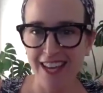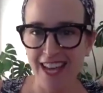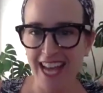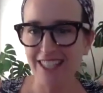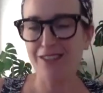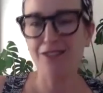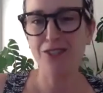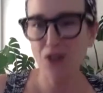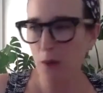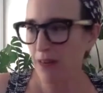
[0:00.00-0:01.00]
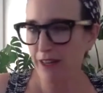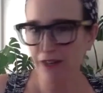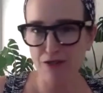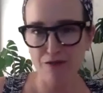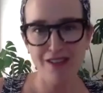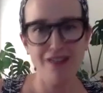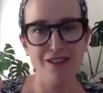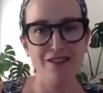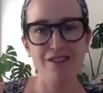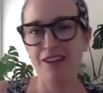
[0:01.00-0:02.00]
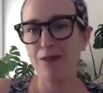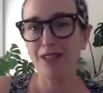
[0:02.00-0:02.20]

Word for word: And it starts to show up in our careers and our